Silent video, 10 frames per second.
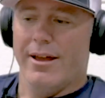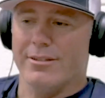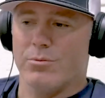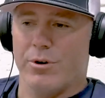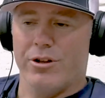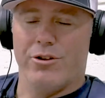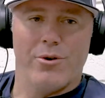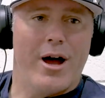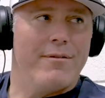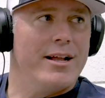is when you
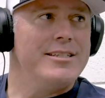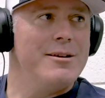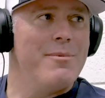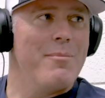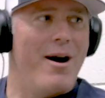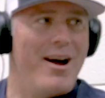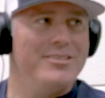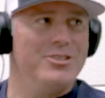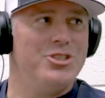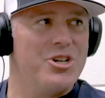do have that teammate
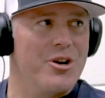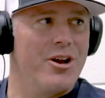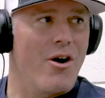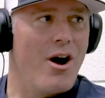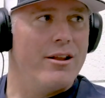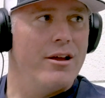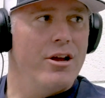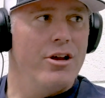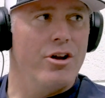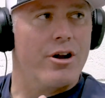behind you cheering you on,
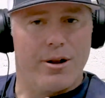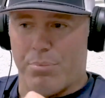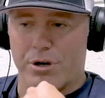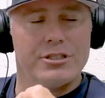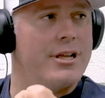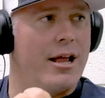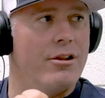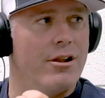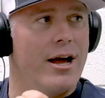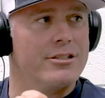you're going to push that
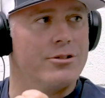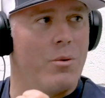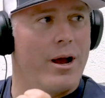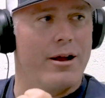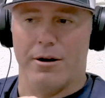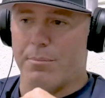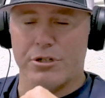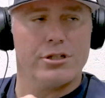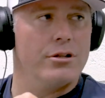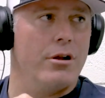little extra weight, going to
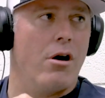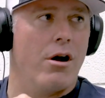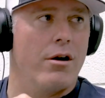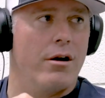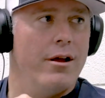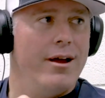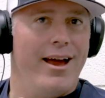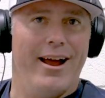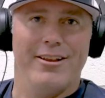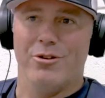push a little harder.
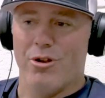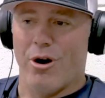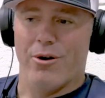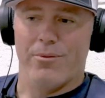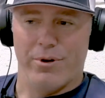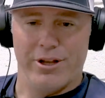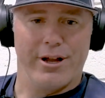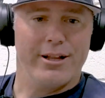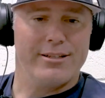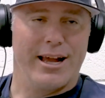And you know, when you
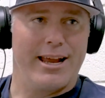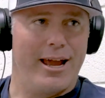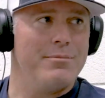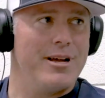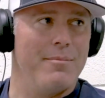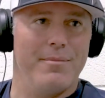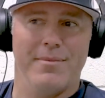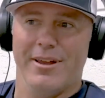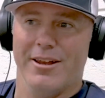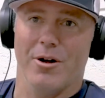get to game time,
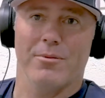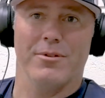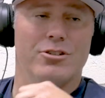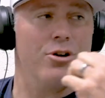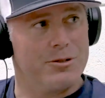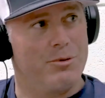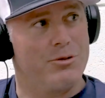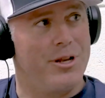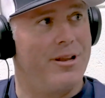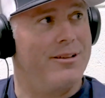you know, the trust
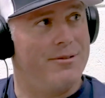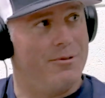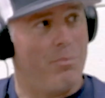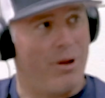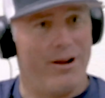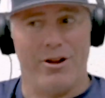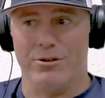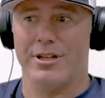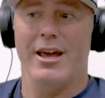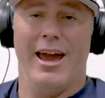between the player
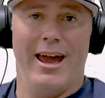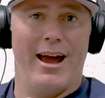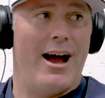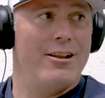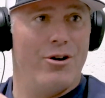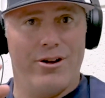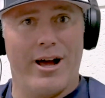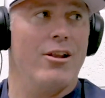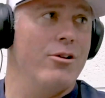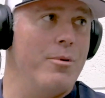knows, hey, I know you
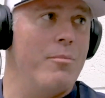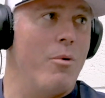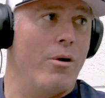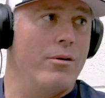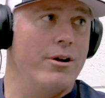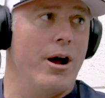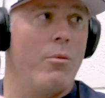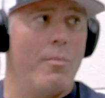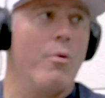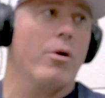got a little bit more. You got
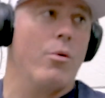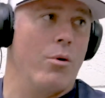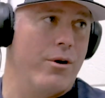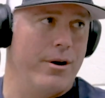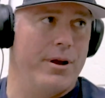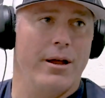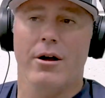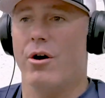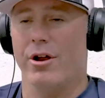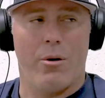one more quarter in me,
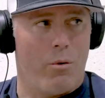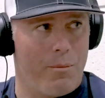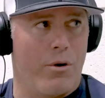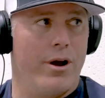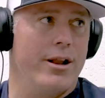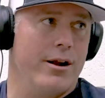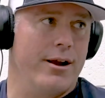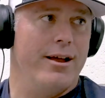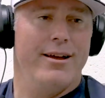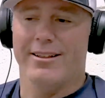or you got one more
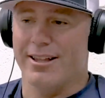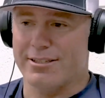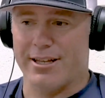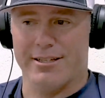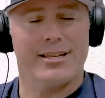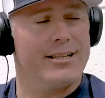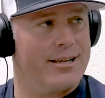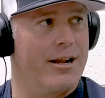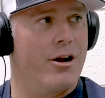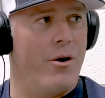inning. Let's get
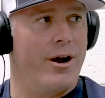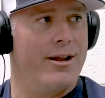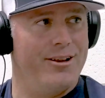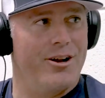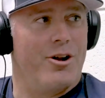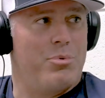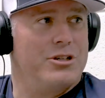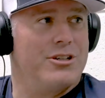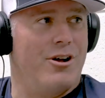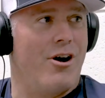it going. And then you're going to
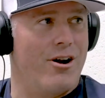push a little